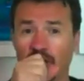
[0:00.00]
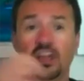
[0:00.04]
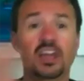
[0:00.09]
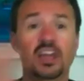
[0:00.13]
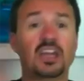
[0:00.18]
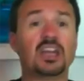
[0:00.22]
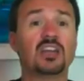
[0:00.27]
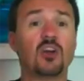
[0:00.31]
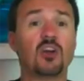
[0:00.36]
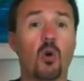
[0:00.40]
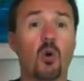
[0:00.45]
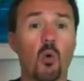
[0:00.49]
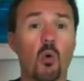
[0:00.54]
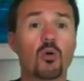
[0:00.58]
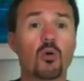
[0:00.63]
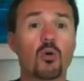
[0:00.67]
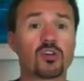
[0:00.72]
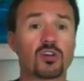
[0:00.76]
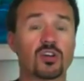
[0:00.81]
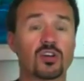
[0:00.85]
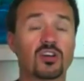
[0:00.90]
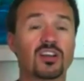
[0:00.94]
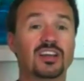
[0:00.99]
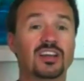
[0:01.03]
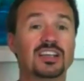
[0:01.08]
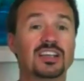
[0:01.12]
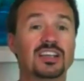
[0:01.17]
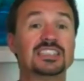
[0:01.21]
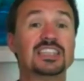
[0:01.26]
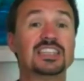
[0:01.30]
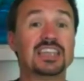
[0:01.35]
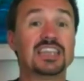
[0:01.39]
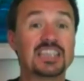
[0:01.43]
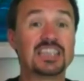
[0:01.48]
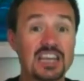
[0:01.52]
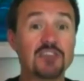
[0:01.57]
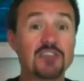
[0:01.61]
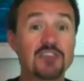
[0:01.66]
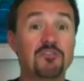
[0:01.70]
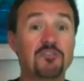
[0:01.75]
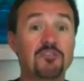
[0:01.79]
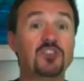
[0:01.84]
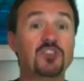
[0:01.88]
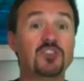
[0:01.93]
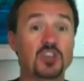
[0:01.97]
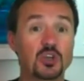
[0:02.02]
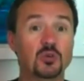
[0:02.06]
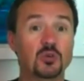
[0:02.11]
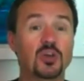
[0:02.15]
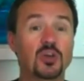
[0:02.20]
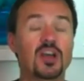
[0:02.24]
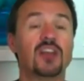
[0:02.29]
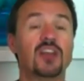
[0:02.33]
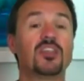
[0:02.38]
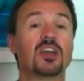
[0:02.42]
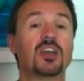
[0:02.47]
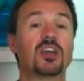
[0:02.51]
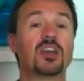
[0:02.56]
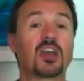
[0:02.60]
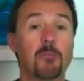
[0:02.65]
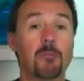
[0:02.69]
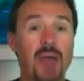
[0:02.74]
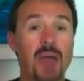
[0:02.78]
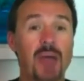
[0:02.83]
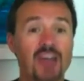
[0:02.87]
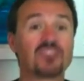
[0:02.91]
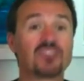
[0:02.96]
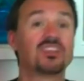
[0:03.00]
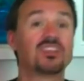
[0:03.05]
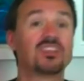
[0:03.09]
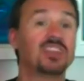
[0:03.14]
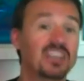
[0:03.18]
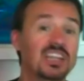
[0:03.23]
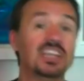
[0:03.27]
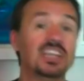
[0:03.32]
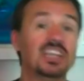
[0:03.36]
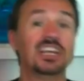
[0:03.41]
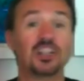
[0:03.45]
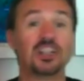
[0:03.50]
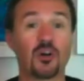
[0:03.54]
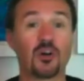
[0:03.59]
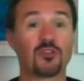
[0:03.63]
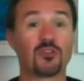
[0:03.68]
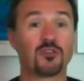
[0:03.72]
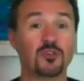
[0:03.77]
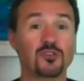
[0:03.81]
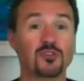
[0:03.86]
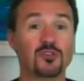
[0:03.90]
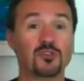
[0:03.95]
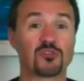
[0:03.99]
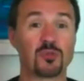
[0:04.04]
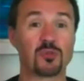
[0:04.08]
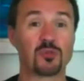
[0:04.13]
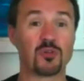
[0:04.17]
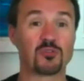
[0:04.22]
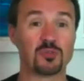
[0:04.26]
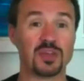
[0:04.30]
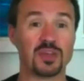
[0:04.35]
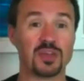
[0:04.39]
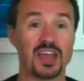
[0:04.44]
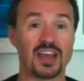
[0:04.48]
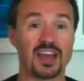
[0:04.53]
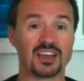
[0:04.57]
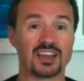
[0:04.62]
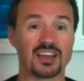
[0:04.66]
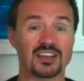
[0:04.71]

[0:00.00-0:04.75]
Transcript: in order to give you the capacity to eat all the food you're supposed to be getting.